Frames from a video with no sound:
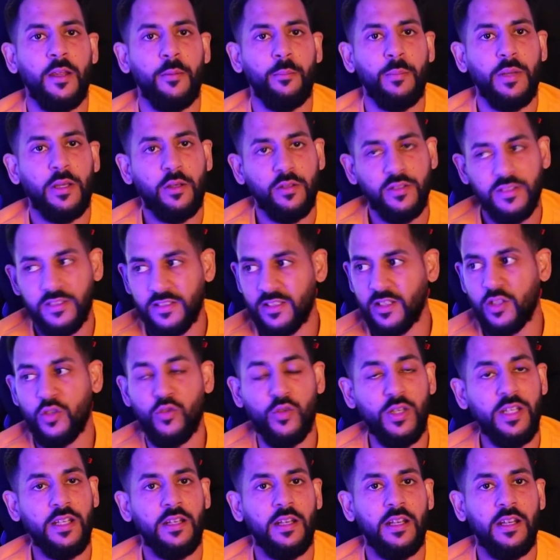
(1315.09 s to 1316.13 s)
because it's a
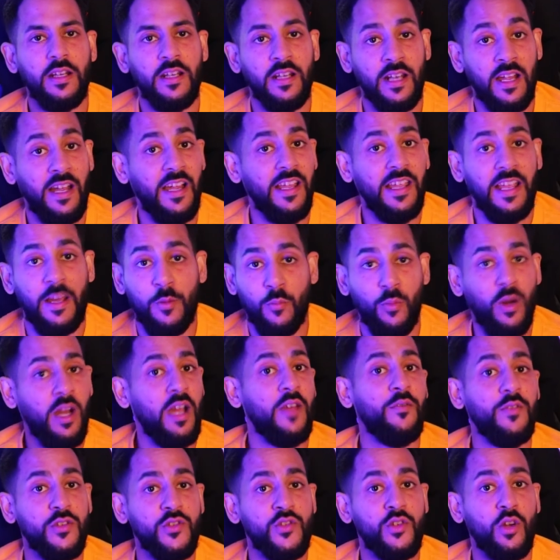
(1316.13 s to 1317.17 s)
green light and why
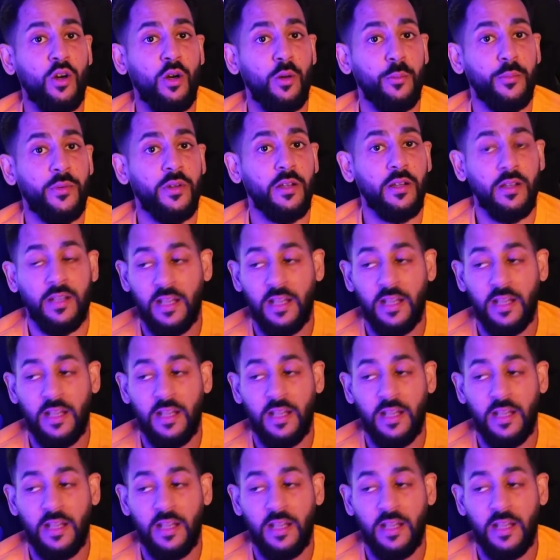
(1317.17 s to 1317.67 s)
have you stopped?